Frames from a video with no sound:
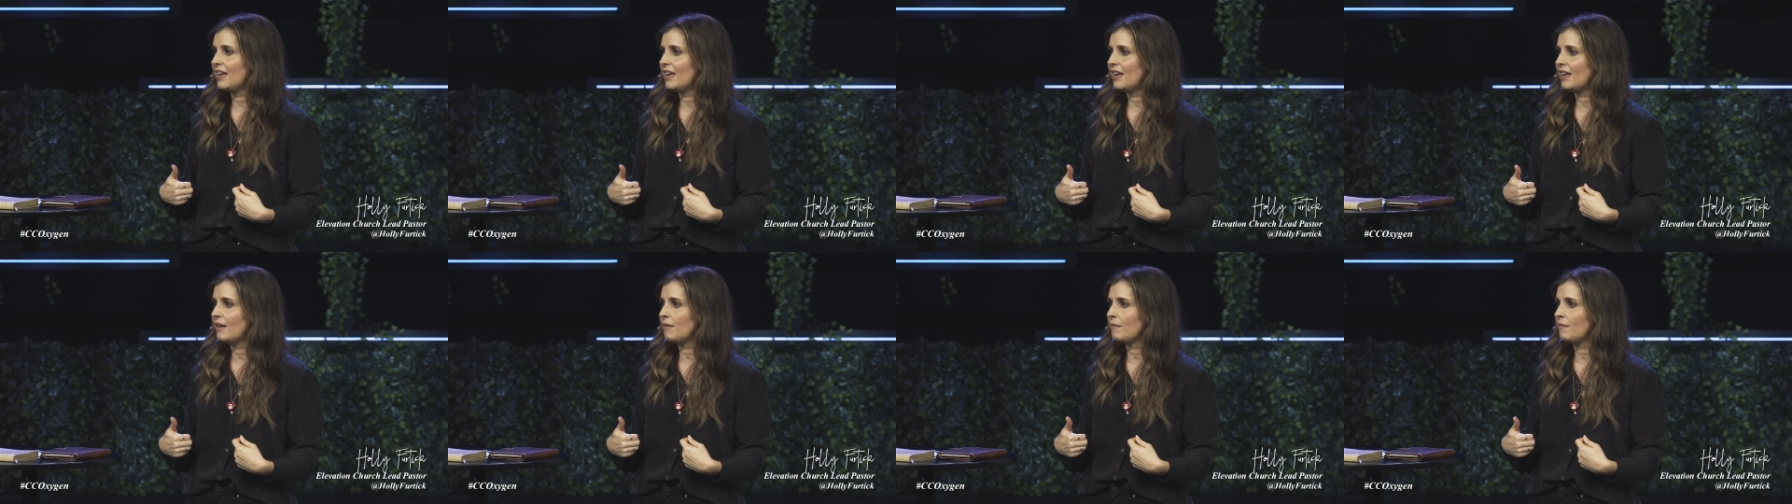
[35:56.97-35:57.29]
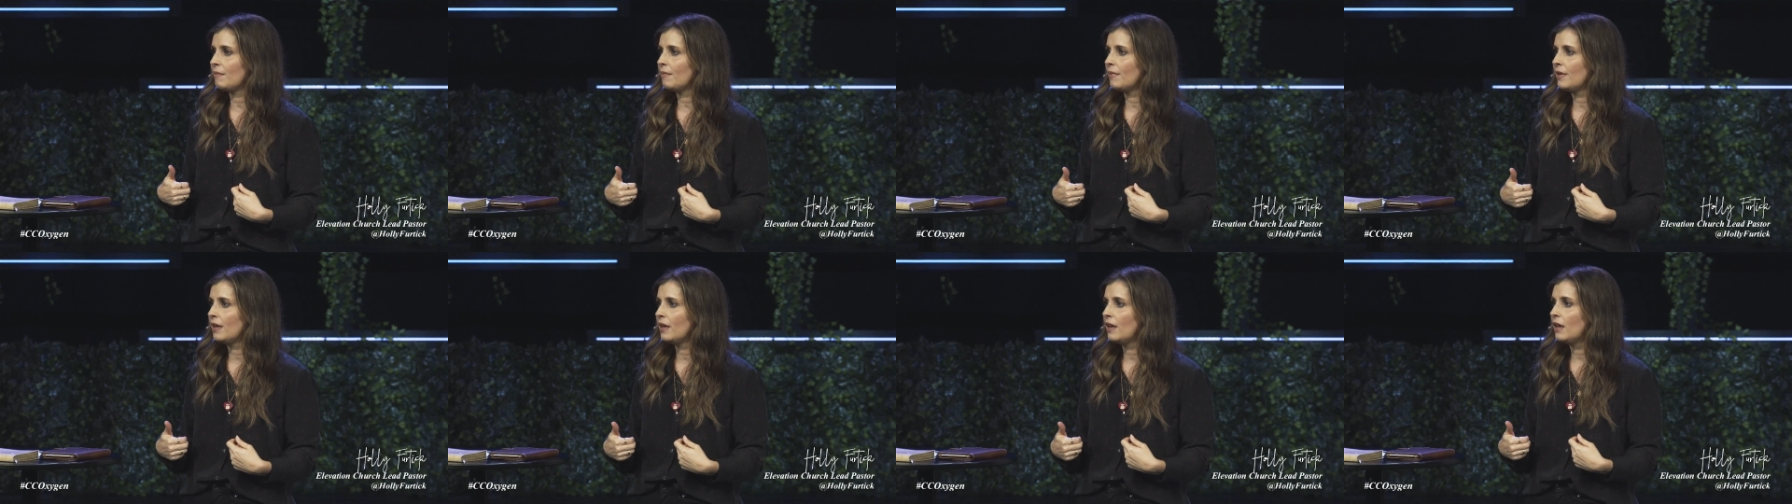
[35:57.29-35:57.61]

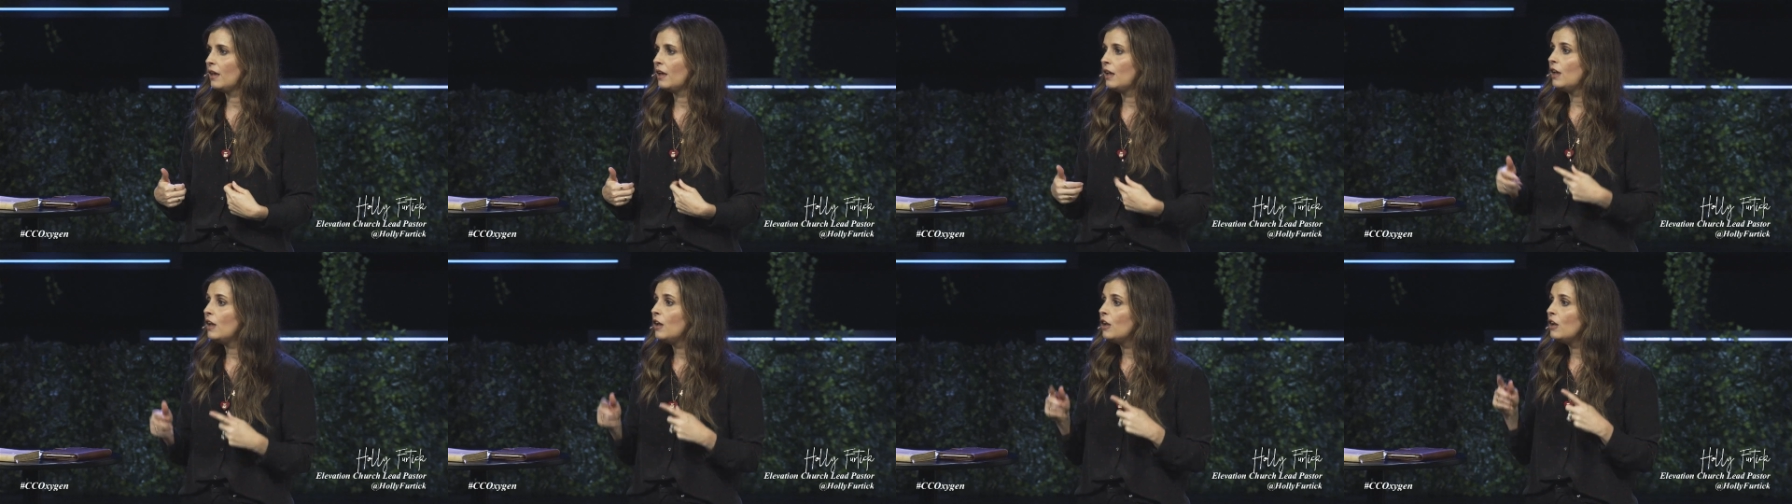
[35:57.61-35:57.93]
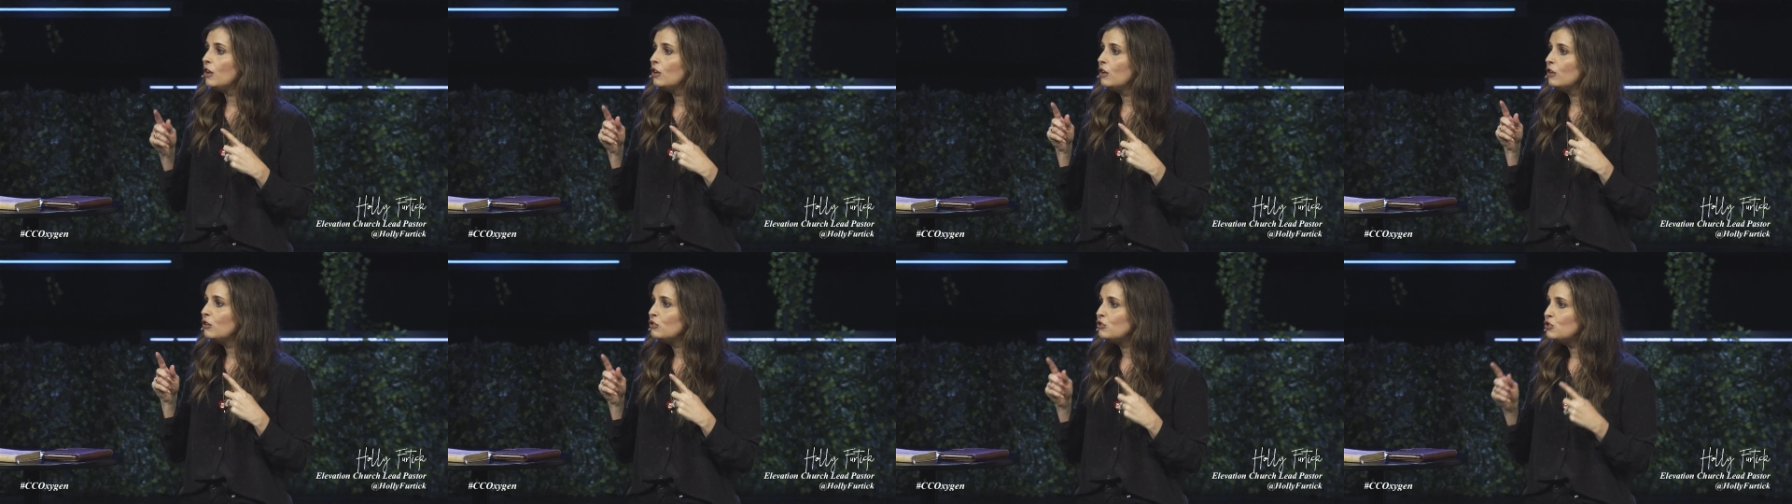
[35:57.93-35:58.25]
him,
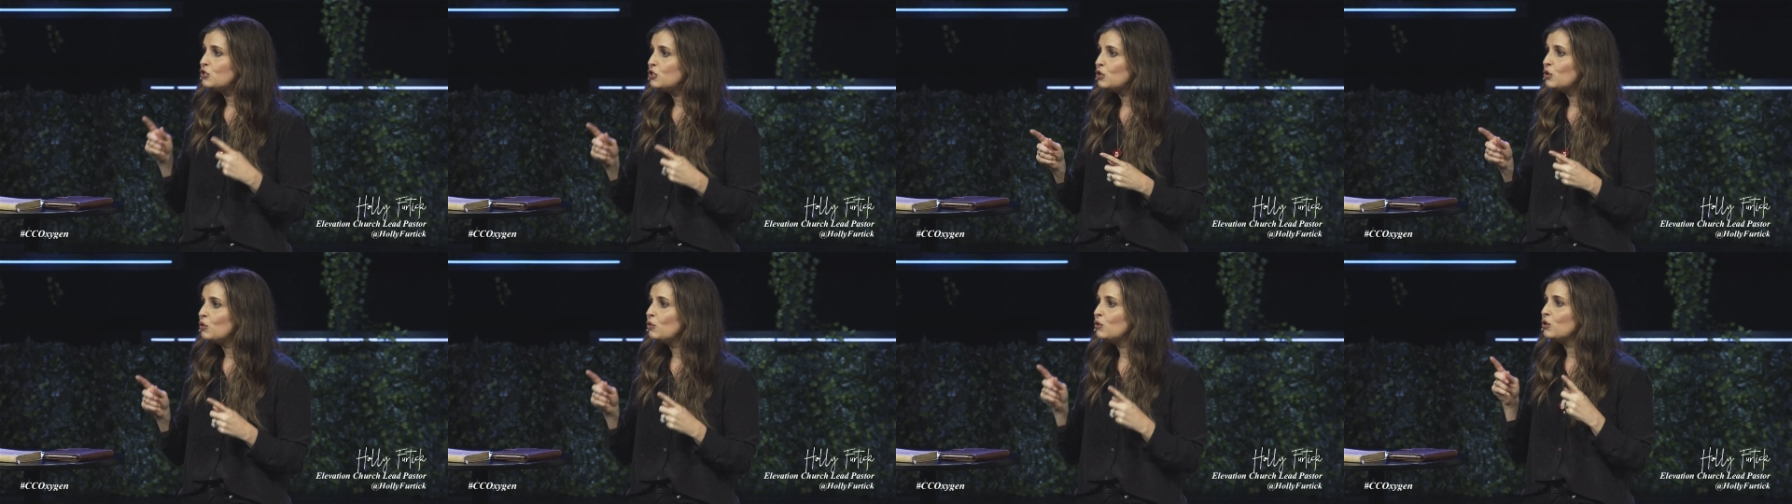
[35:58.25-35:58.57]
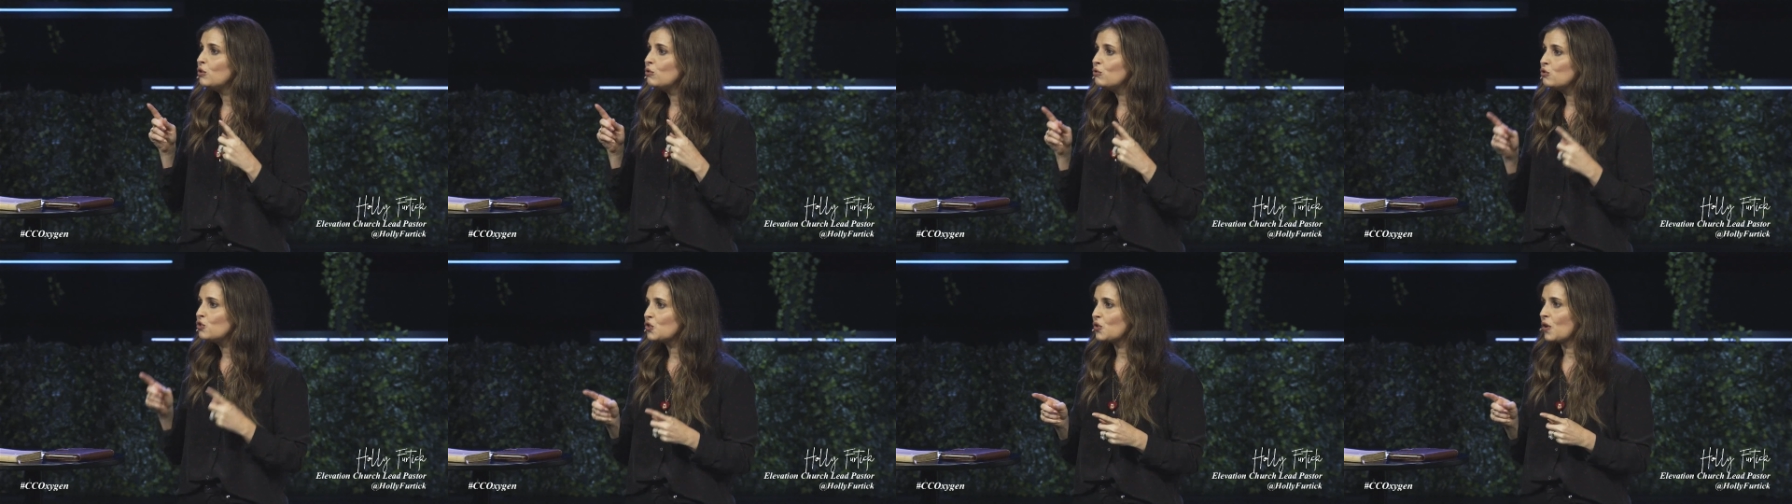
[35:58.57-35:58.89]
do
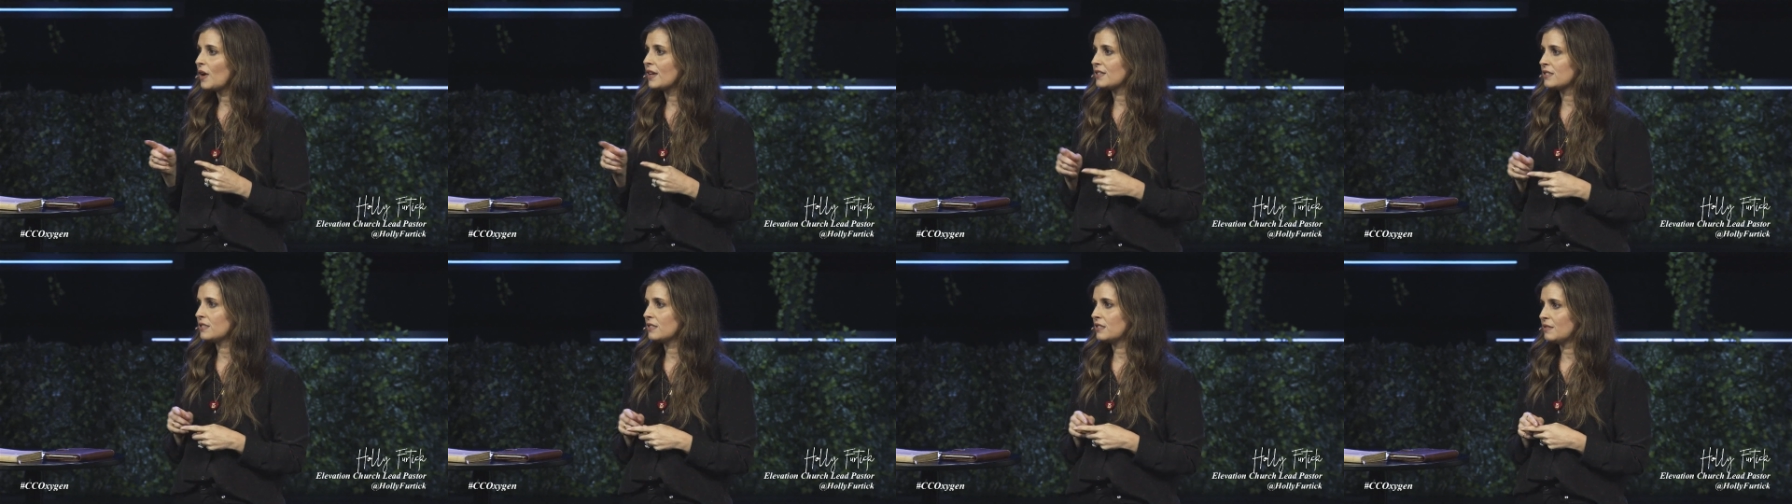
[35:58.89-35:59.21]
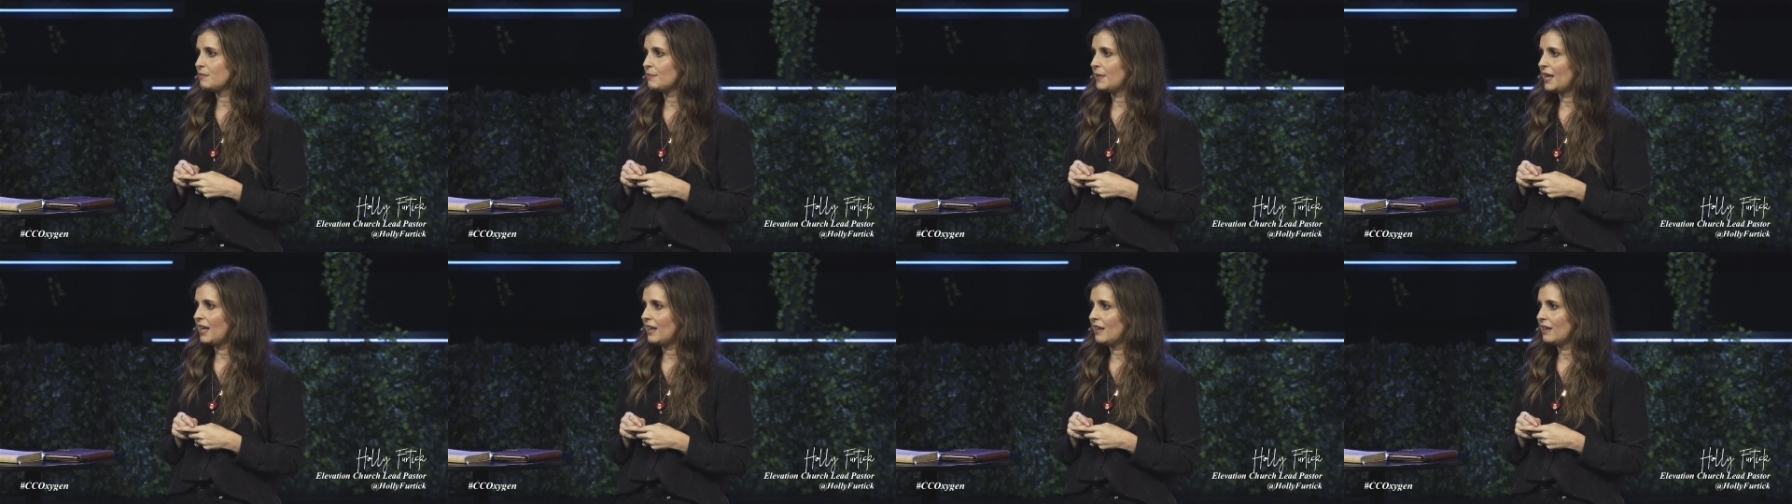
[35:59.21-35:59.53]
you
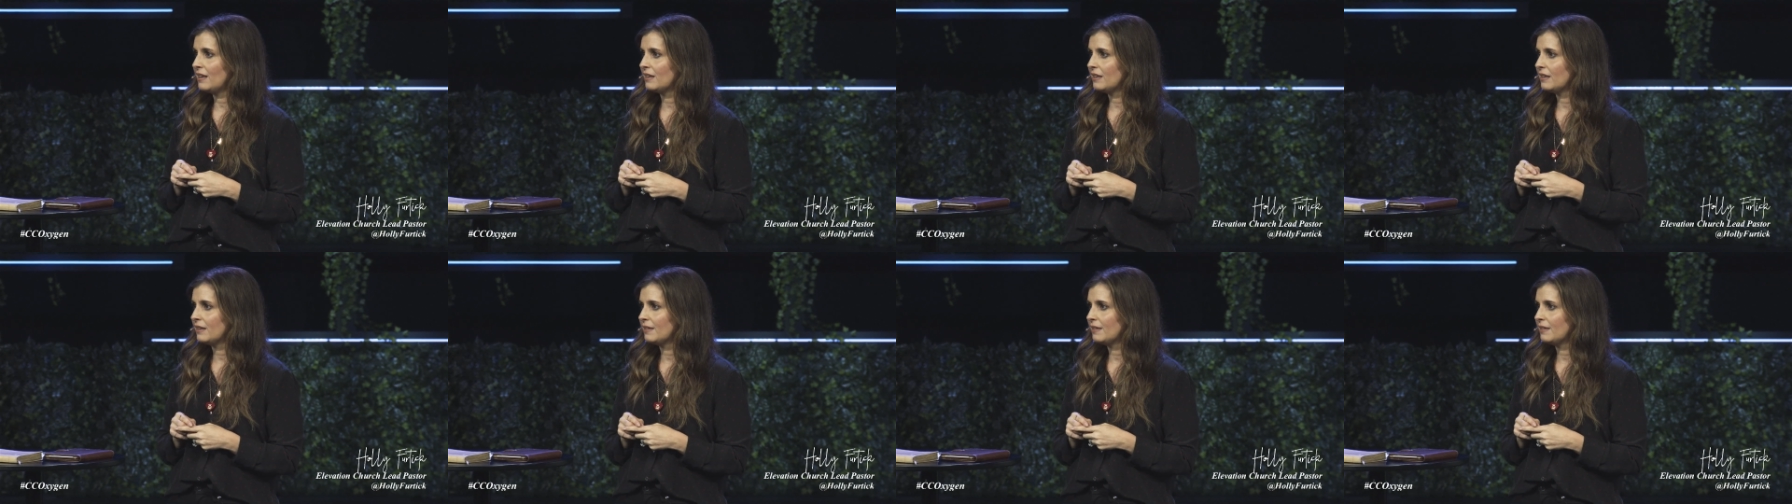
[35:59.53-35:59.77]
trust me?